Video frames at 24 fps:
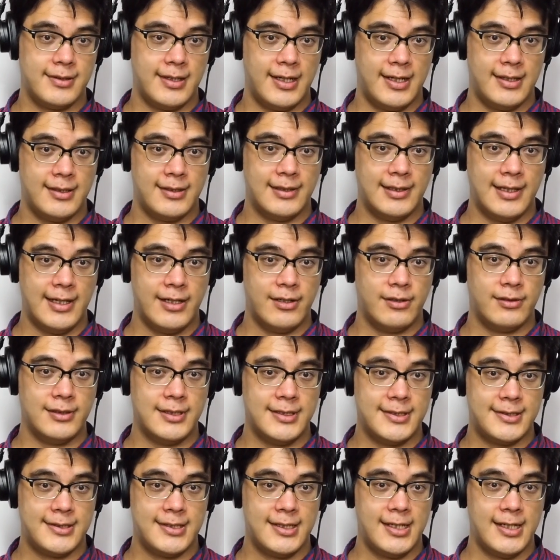and later
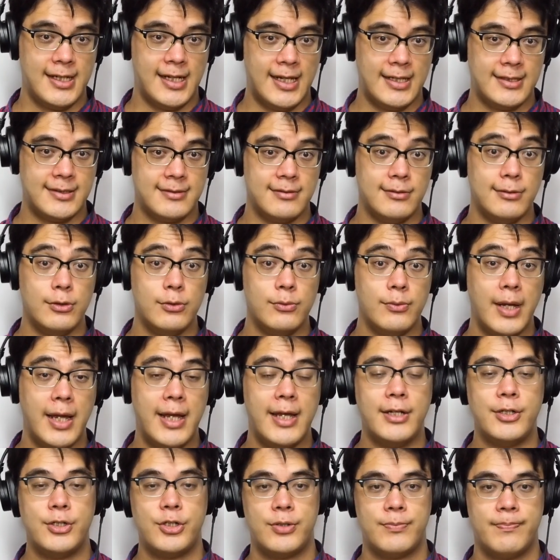listed it as New
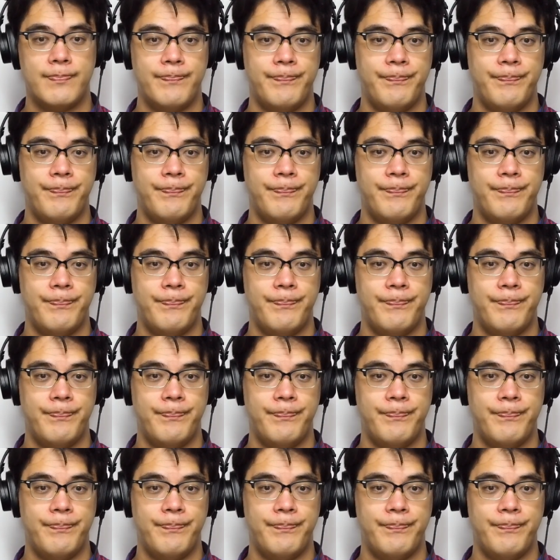Age.